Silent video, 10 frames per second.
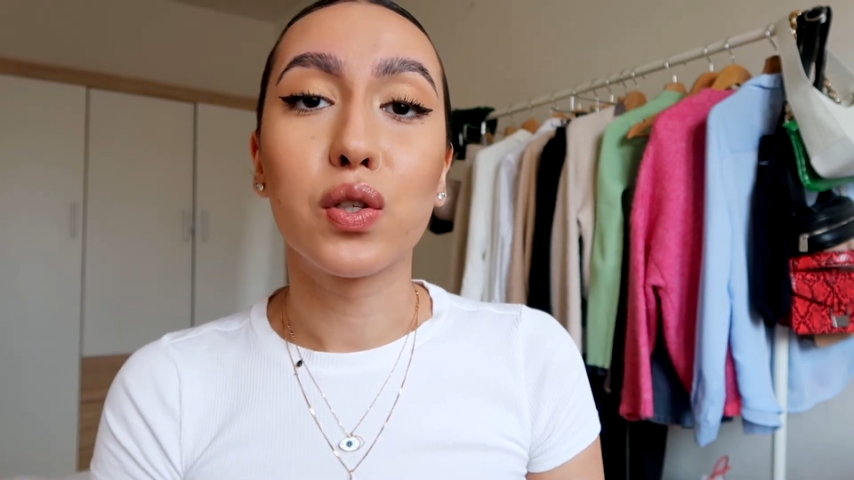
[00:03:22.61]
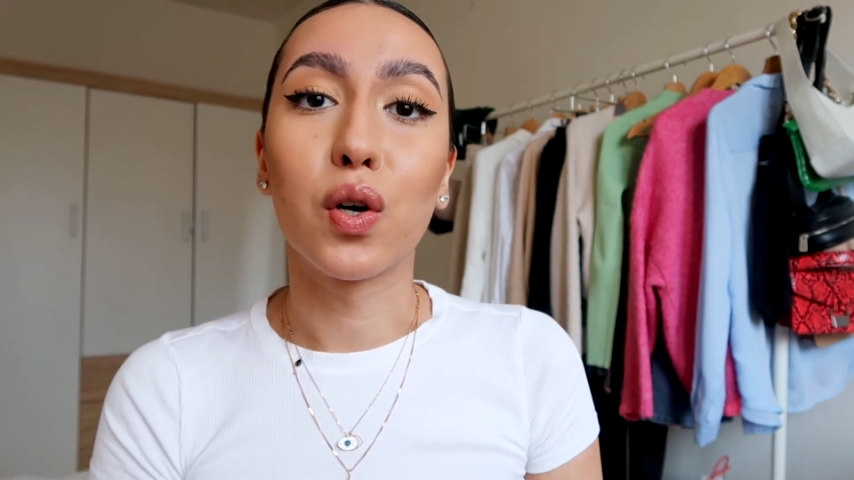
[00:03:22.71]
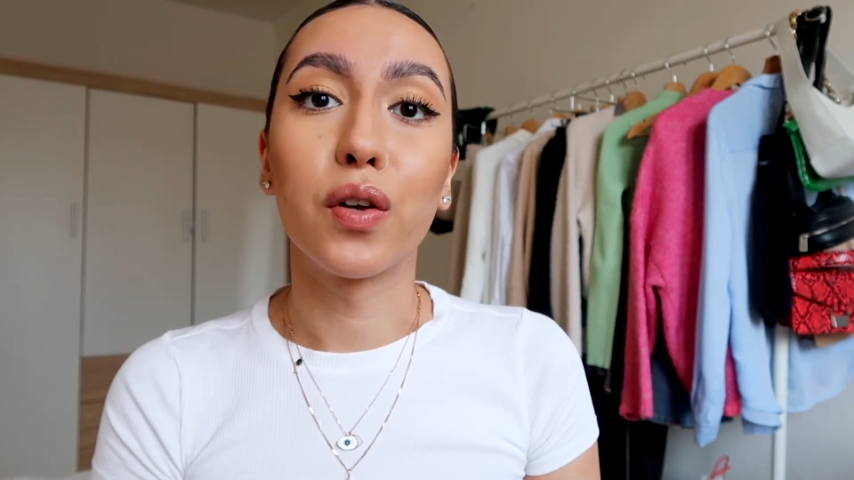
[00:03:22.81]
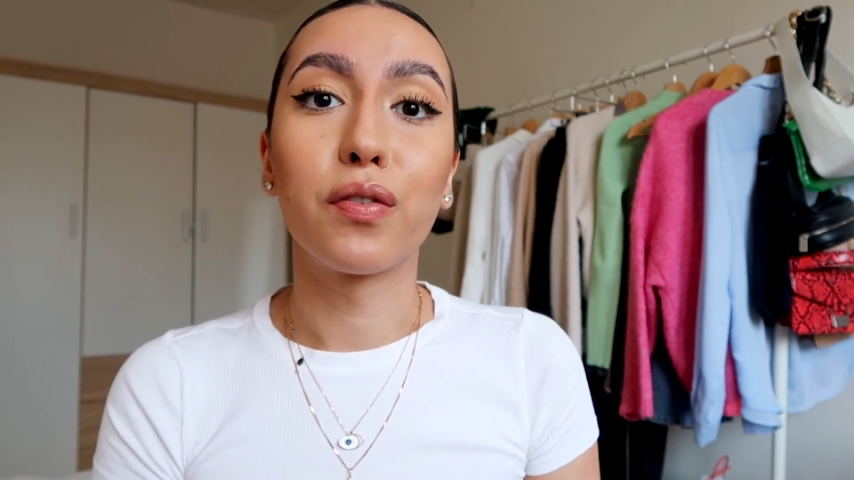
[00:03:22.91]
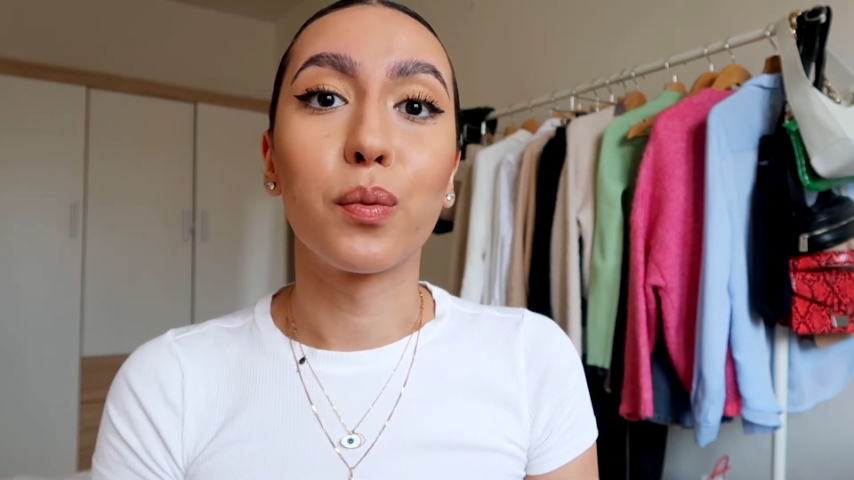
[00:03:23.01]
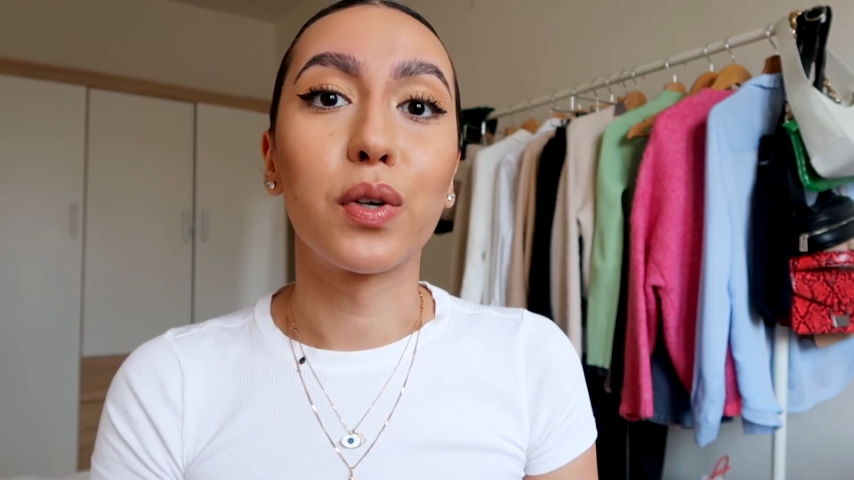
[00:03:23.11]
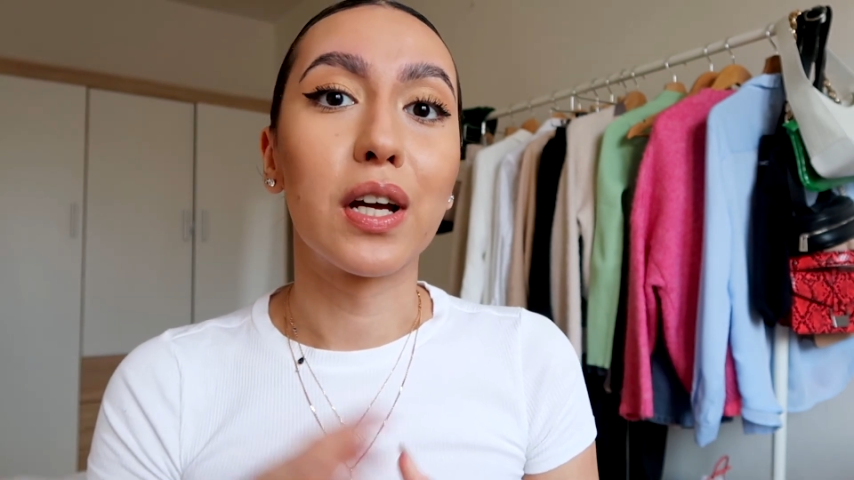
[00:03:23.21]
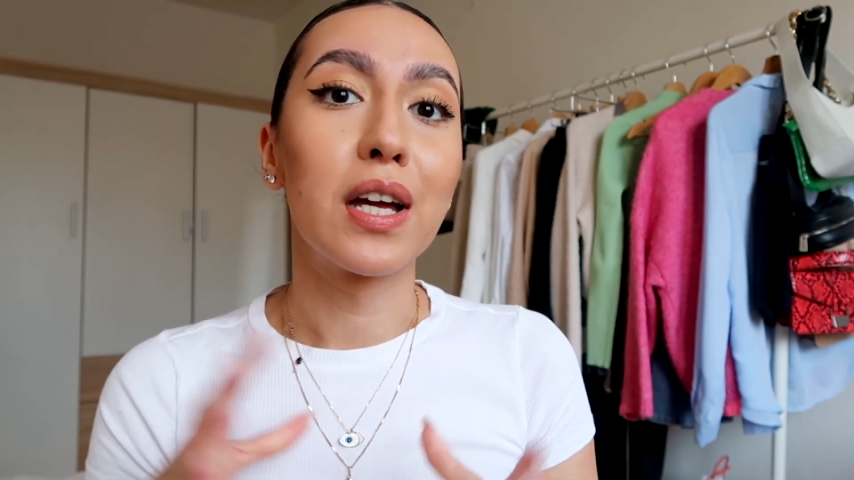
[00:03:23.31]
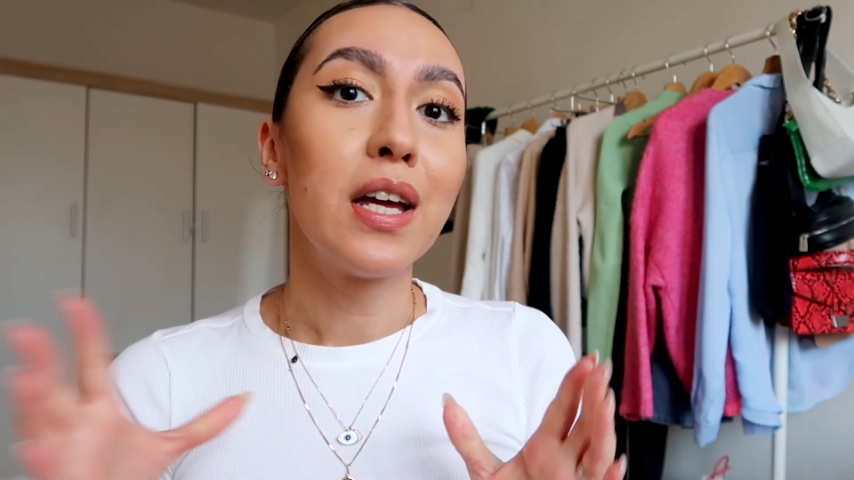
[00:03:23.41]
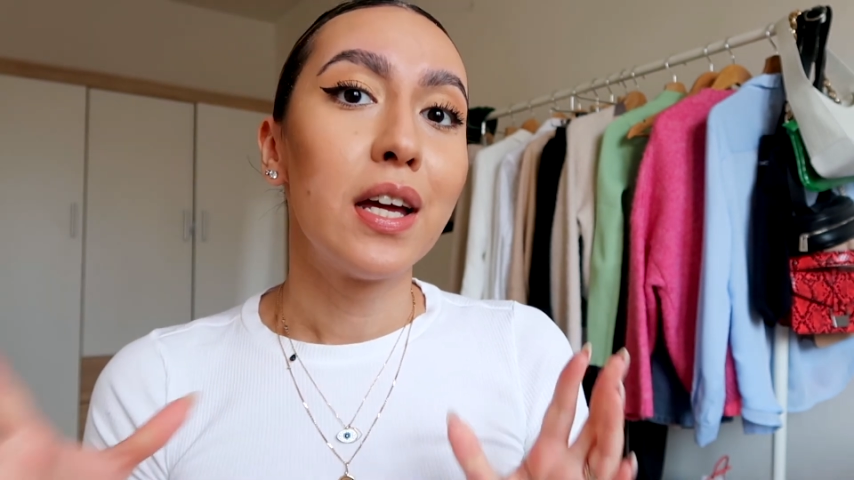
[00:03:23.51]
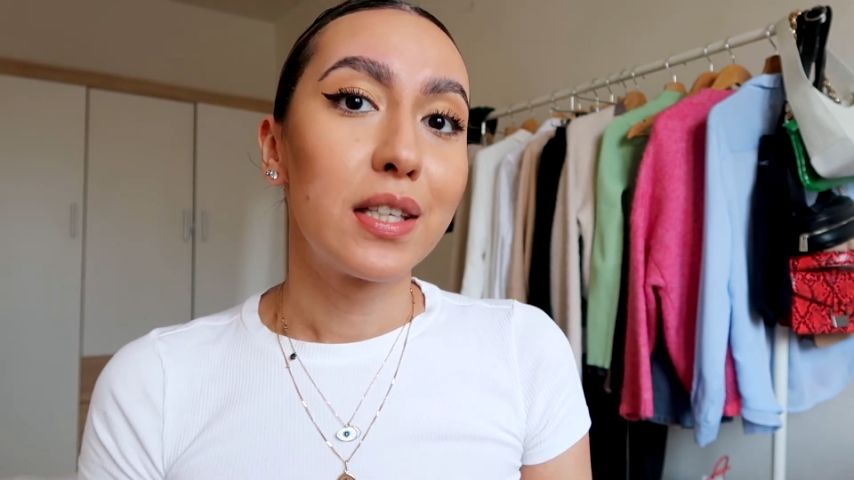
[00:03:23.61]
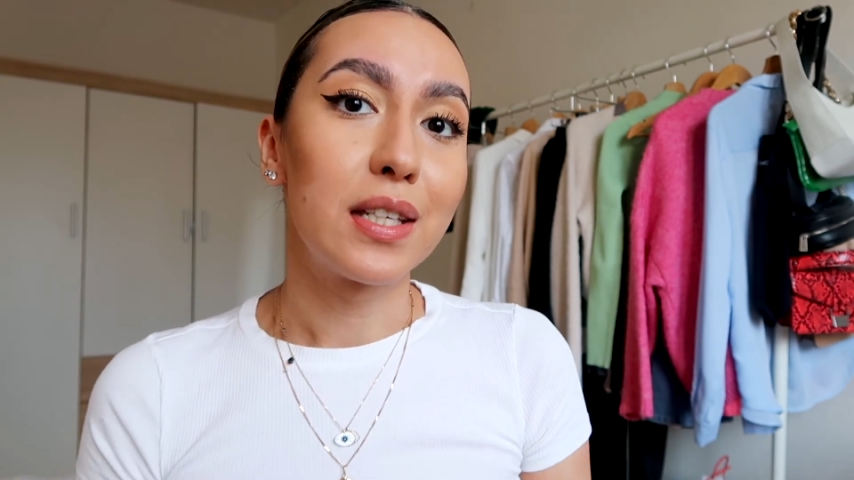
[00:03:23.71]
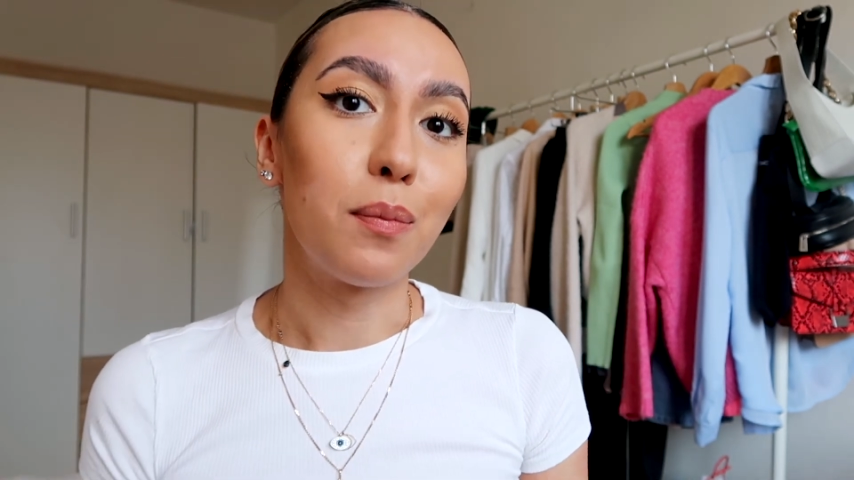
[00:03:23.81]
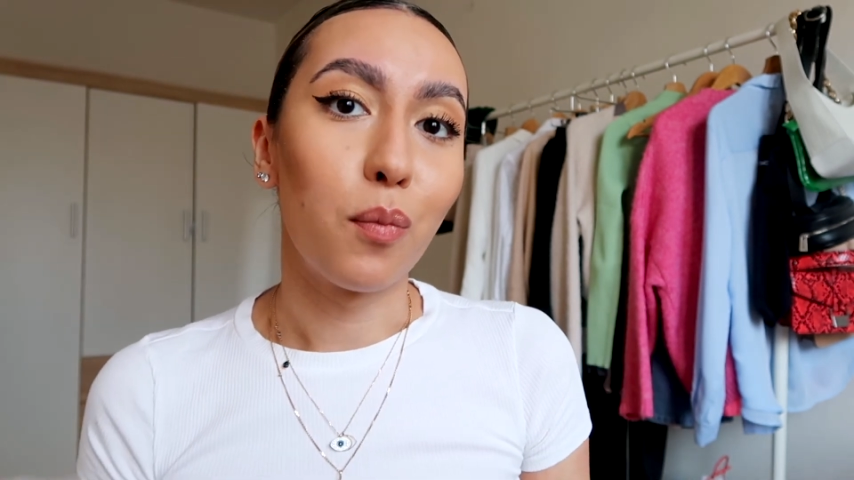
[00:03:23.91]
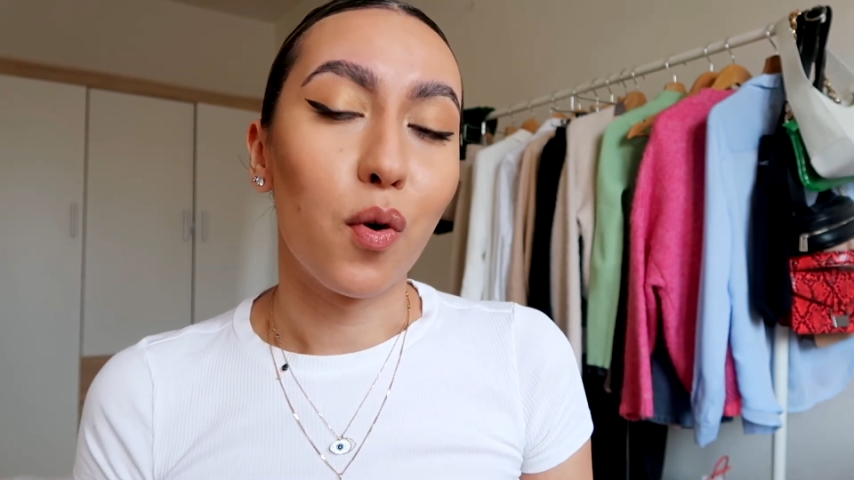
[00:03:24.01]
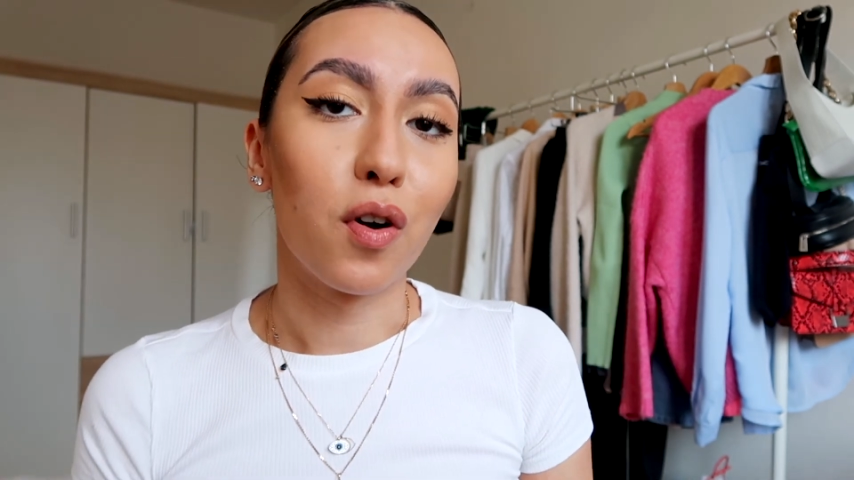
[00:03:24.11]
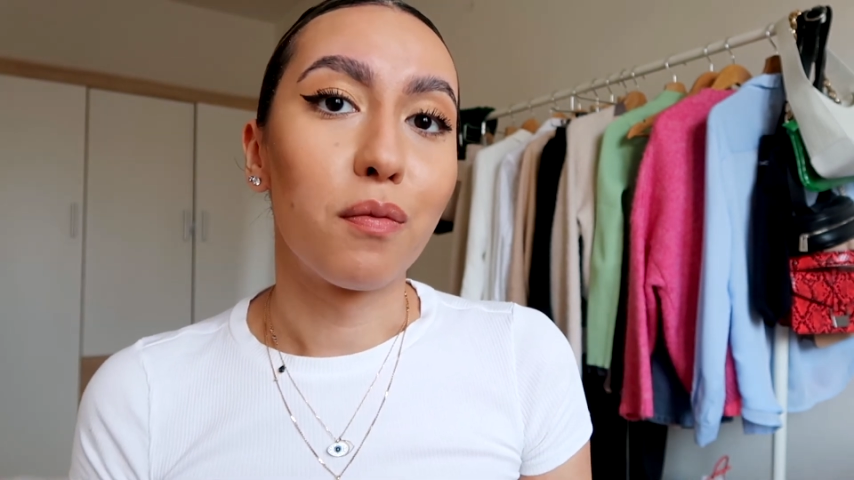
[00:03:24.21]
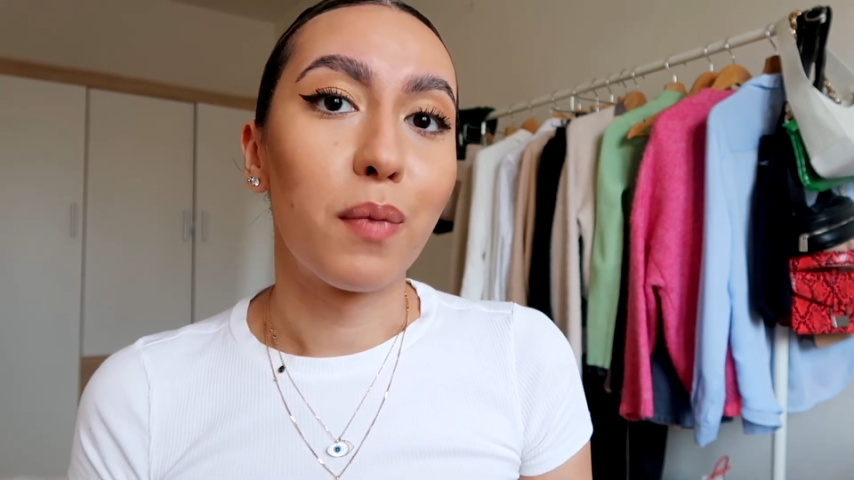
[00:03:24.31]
So if you want to see more of